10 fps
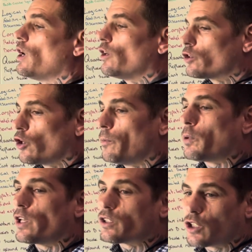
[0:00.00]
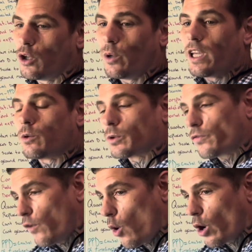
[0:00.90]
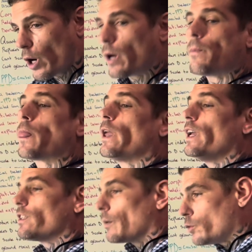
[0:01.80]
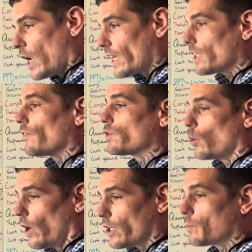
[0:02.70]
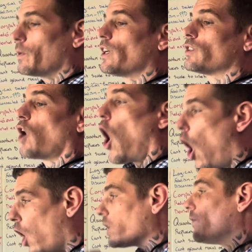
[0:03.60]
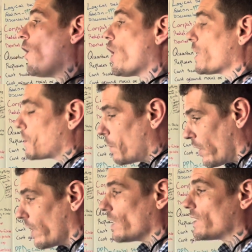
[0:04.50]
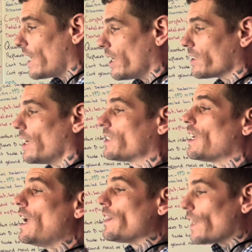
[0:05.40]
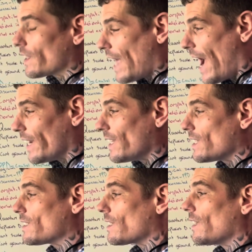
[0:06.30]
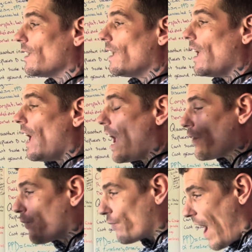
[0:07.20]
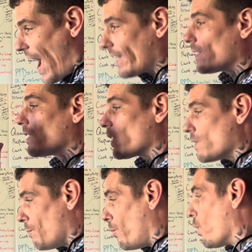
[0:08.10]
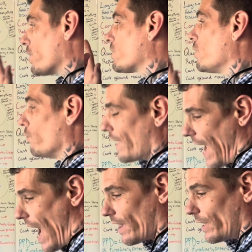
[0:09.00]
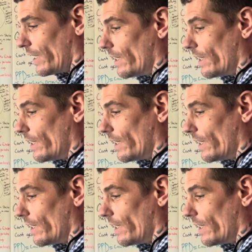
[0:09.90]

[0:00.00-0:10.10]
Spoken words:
2 + 2 = 4 is objective to us because all of our experience tells us that that is a fact that comports to reality.